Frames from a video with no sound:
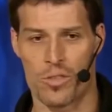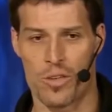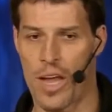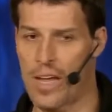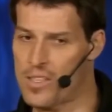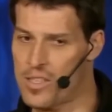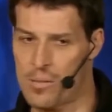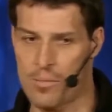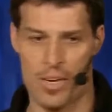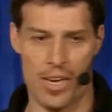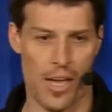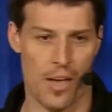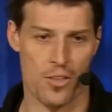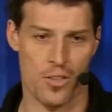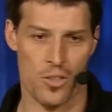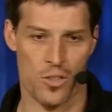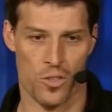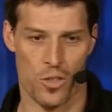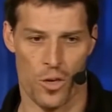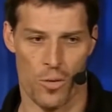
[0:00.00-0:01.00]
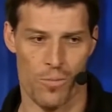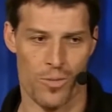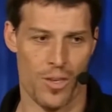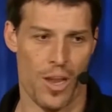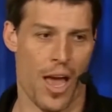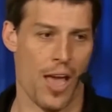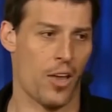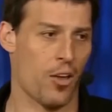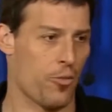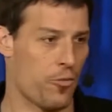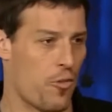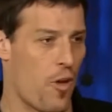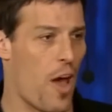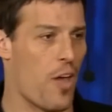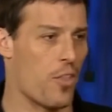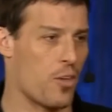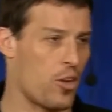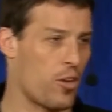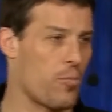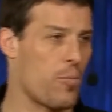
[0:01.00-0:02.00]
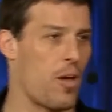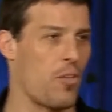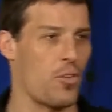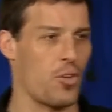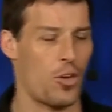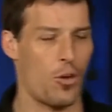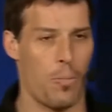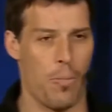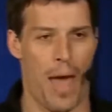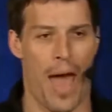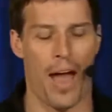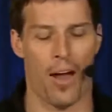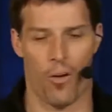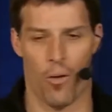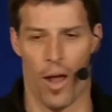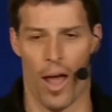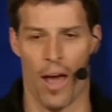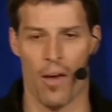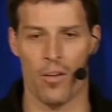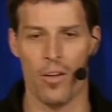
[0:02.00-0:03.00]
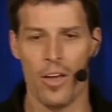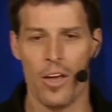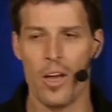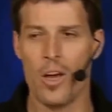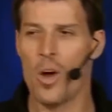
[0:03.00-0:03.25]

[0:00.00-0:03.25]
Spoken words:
not somebody else's terms, not your father, your mother, your background?